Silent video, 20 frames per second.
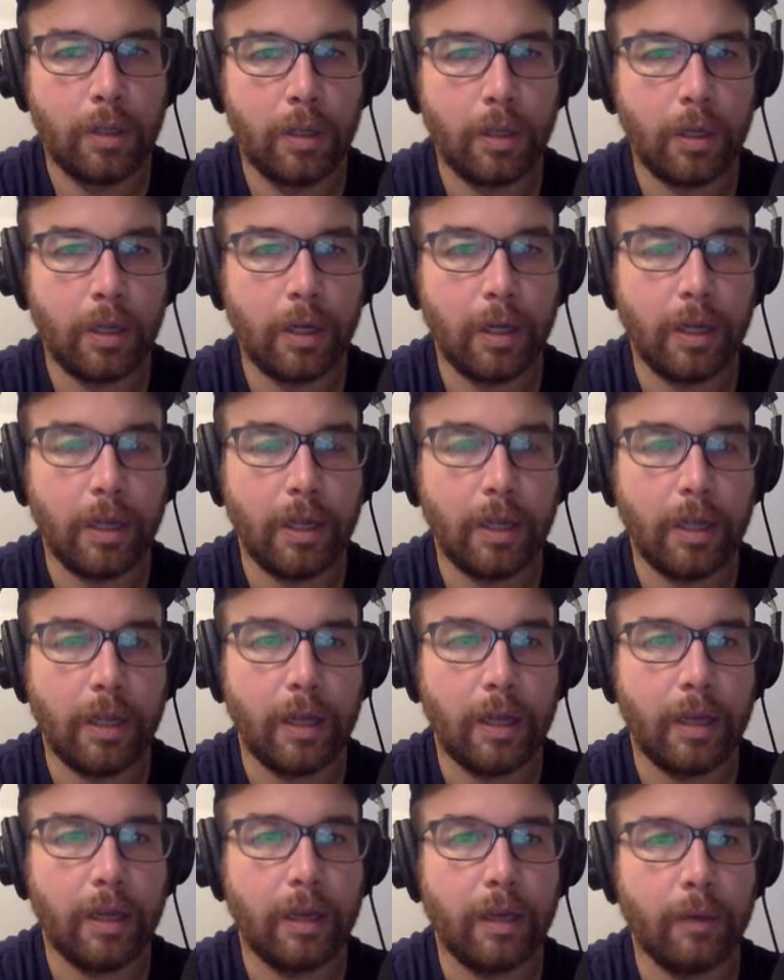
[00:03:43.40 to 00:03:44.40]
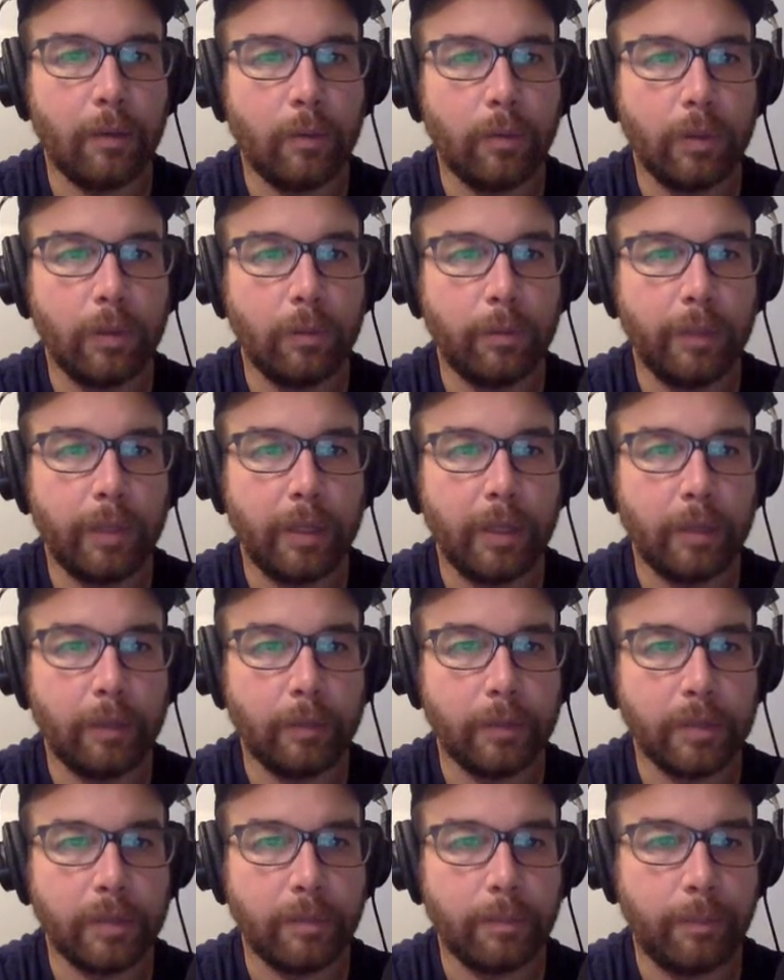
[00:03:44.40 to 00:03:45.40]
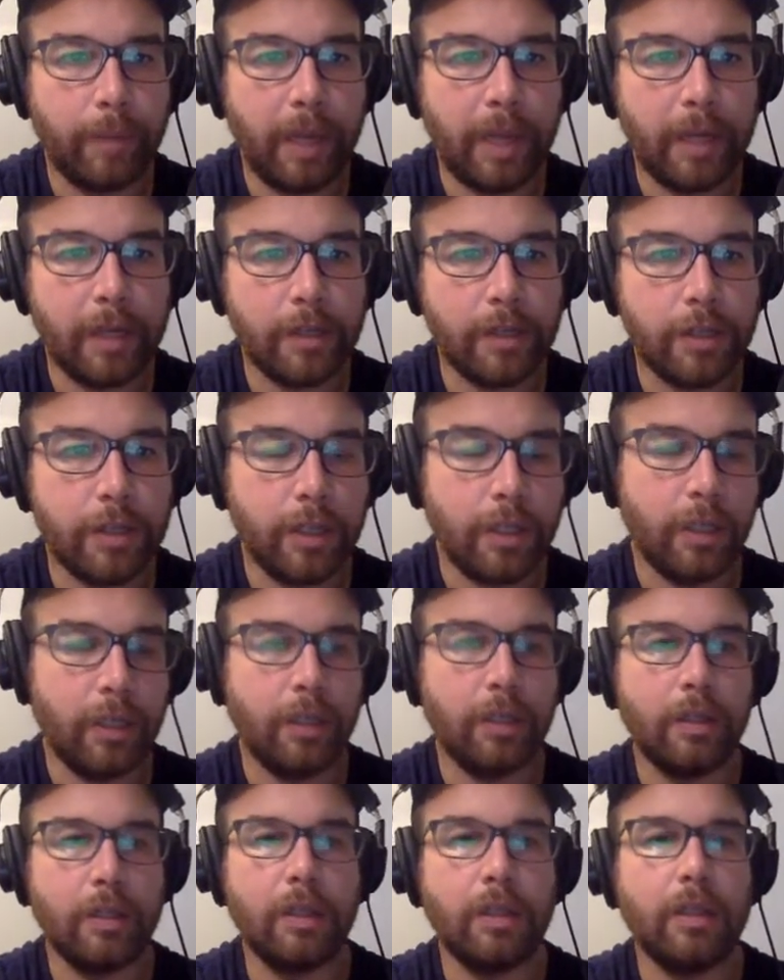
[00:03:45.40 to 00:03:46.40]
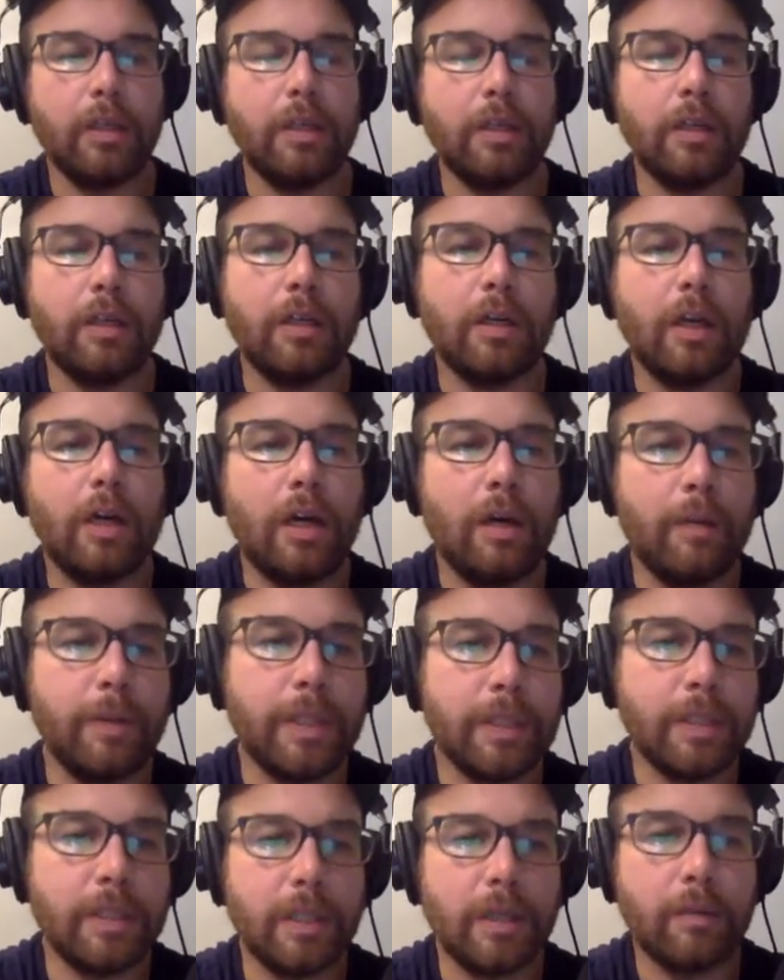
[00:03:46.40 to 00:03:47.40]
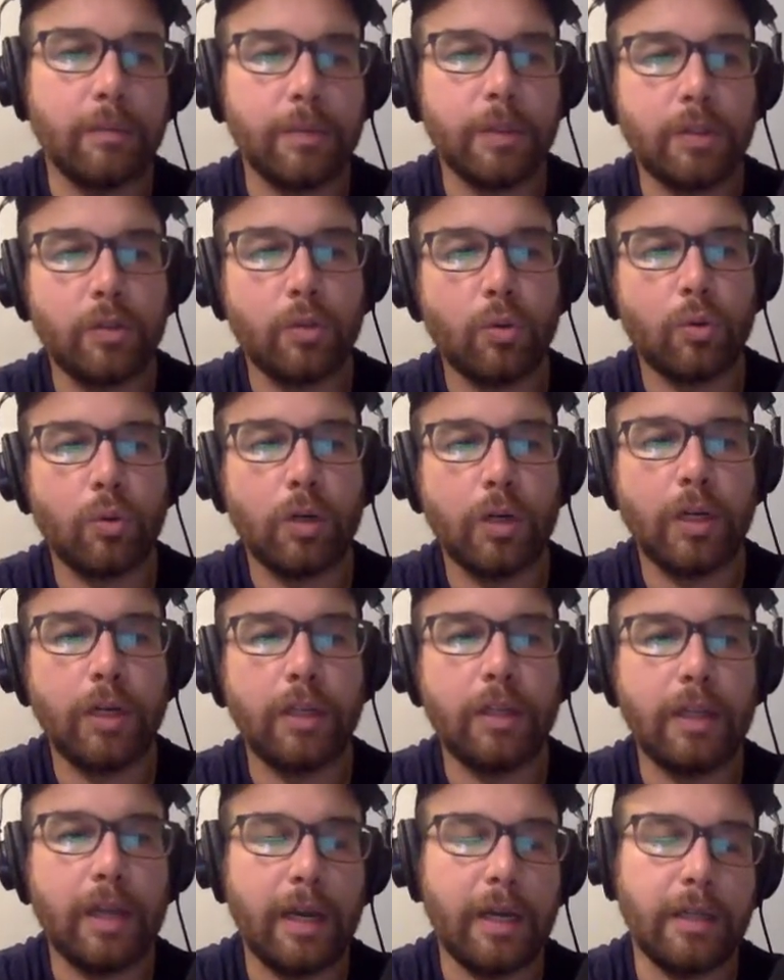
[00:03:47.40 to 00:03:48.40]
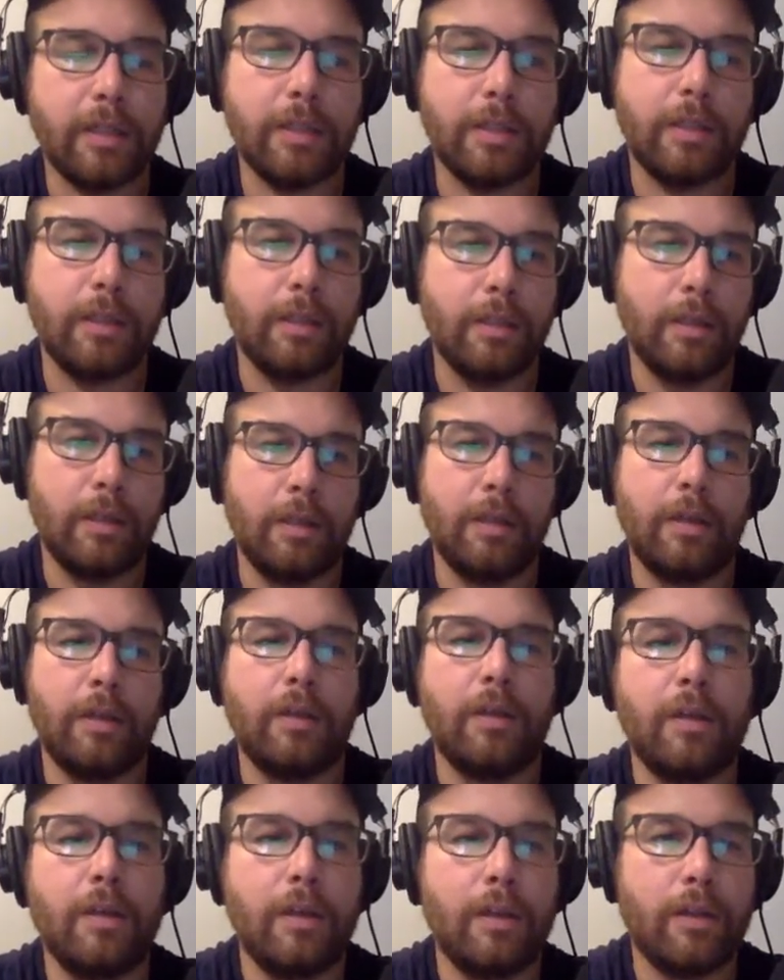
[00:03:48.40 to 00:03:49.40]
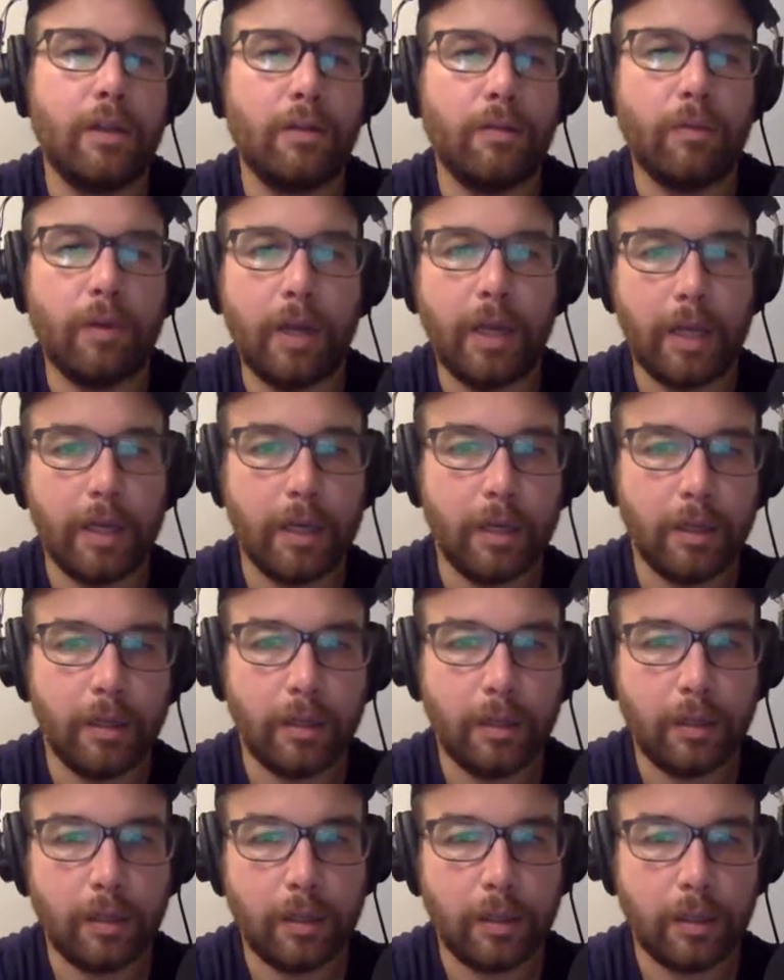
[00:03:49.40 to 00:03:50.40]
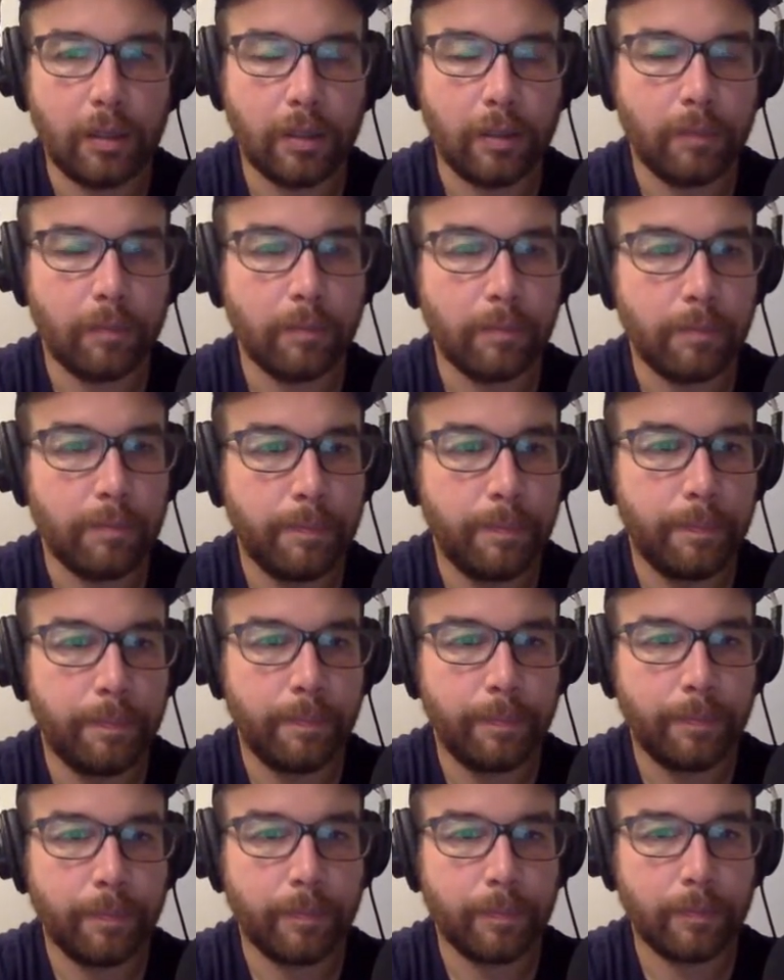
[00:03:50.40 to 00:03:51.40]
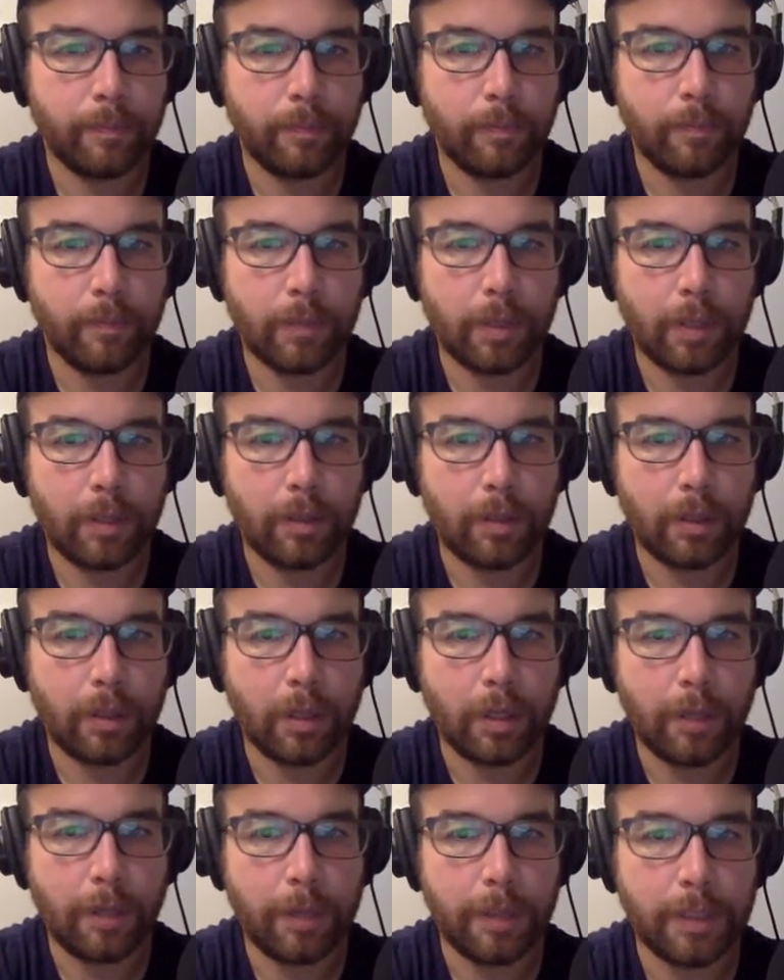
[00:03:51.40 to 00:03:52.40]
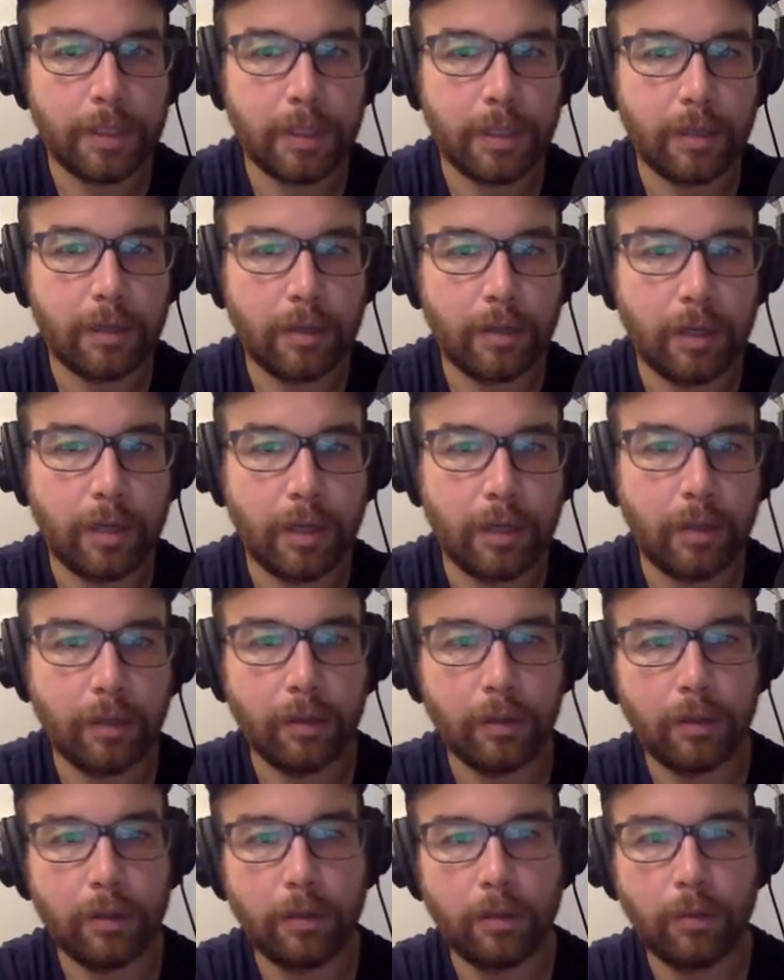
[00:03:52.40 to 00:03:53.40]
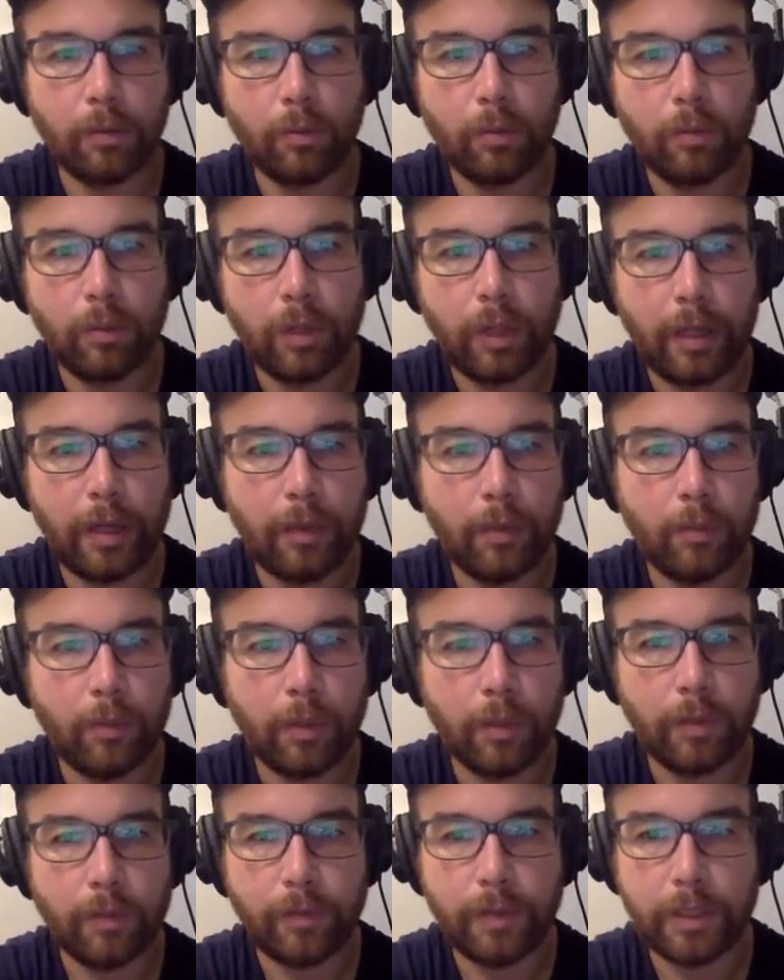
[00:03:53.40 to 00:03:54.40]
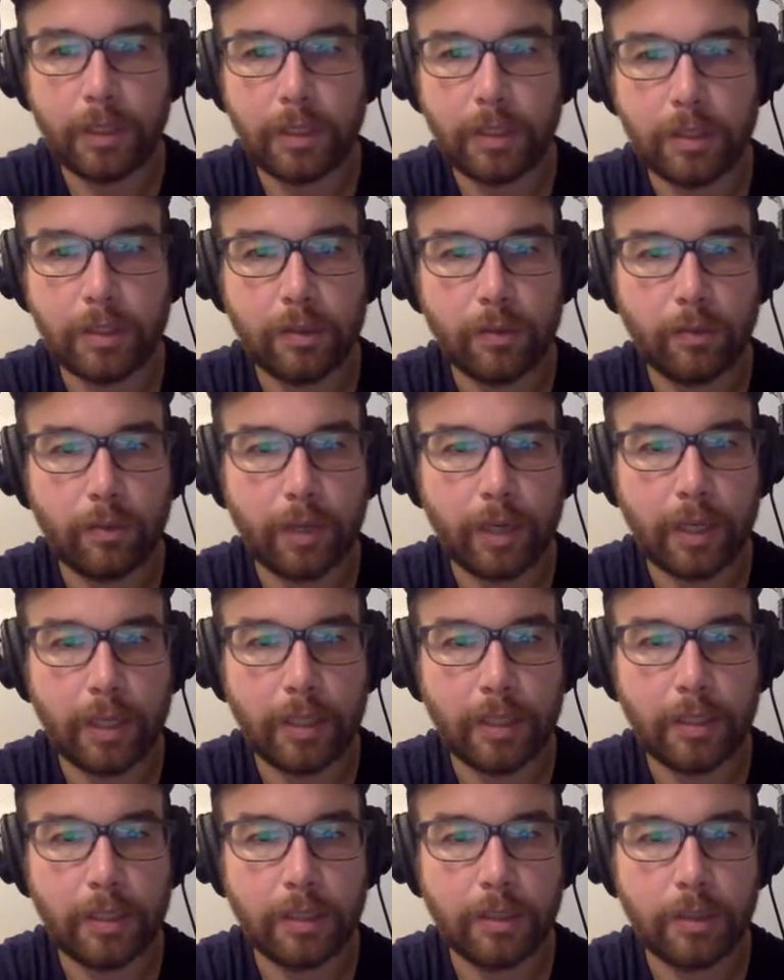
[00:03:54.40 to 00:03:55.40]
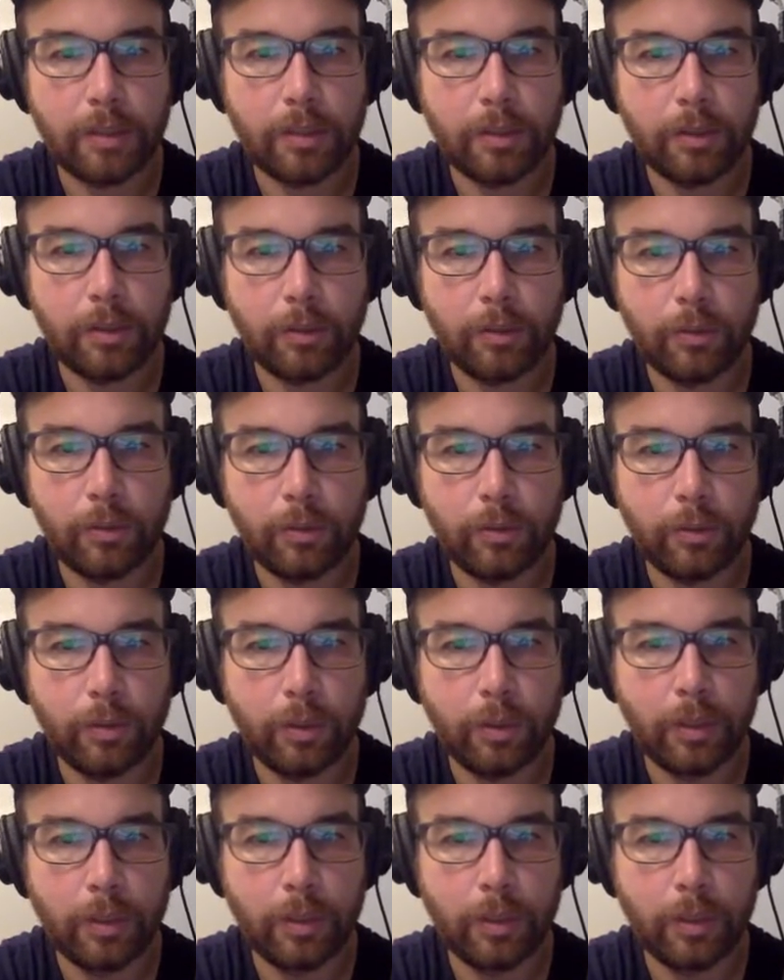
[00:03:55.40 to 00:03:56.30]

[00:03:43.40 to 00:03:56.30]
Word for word: uh, I, I will be able to match in the comments that I'm storing that thread, um, the comments that are on any one of these threads to